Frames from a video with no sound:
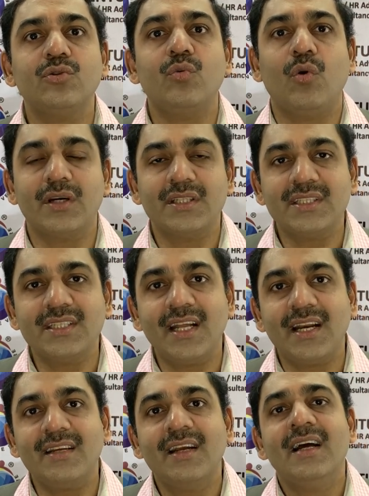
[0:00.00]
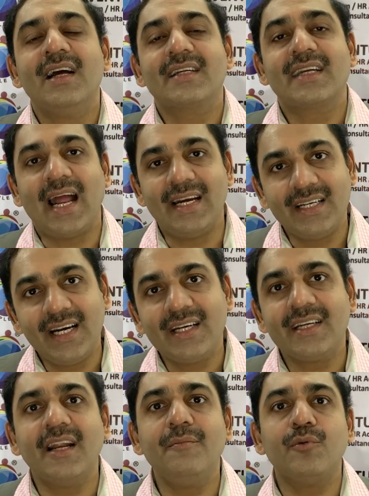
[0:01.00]
to what is it that
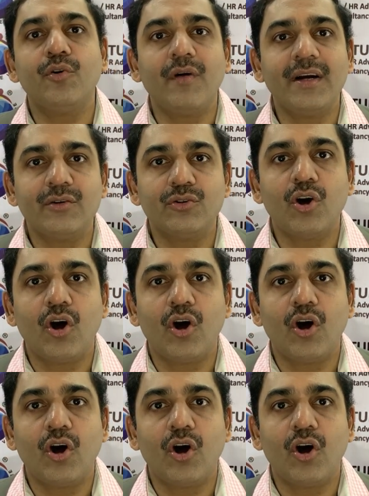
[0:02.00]
candidate can provide to the